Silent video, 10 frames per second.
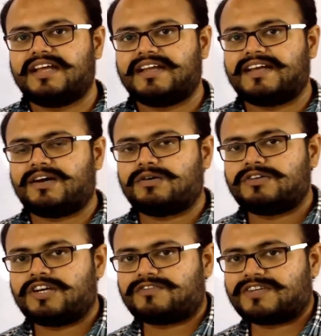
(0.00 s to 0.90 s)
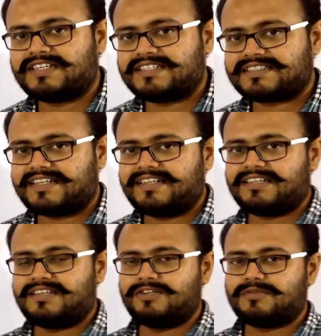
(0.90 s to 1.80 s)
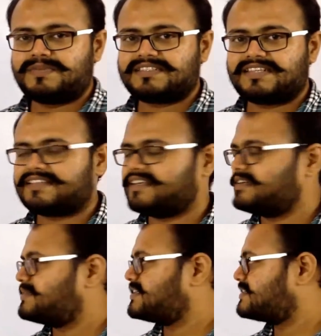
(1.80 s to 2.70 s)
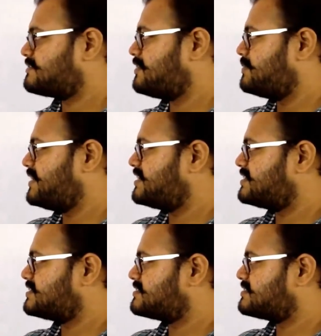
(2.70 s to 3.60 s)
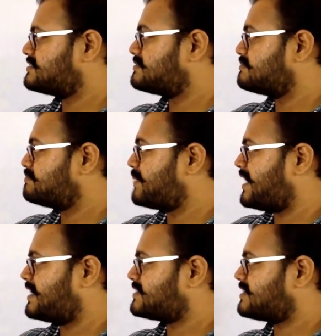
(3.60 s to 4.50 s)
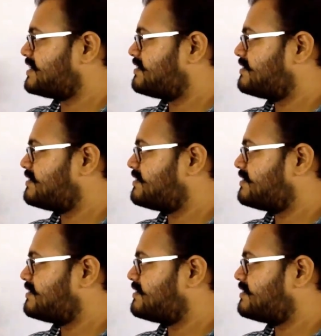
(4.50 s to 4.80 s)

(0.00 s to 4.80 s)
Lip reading: Now, you have to understand a loop is nothing but it will be a path